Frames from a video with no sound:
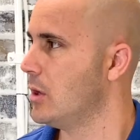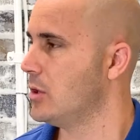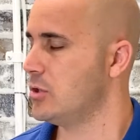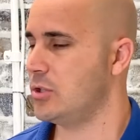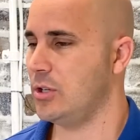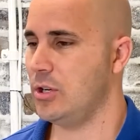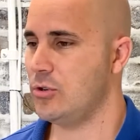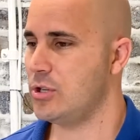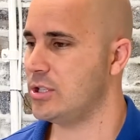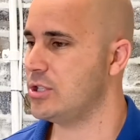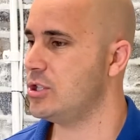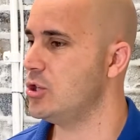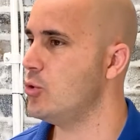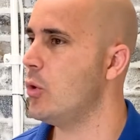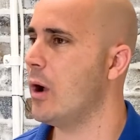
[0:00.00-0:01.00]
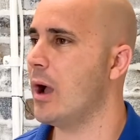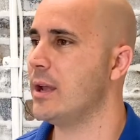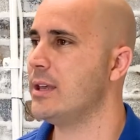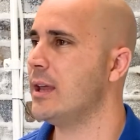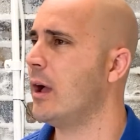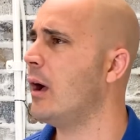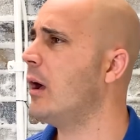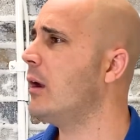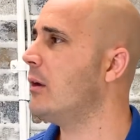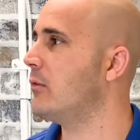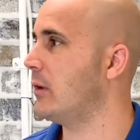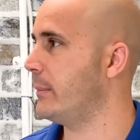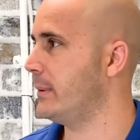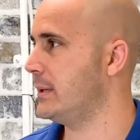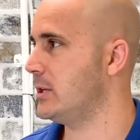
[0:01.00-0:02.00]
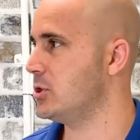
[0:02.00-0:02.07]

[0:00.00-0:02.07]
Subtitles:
So you just do a ton of repetitions.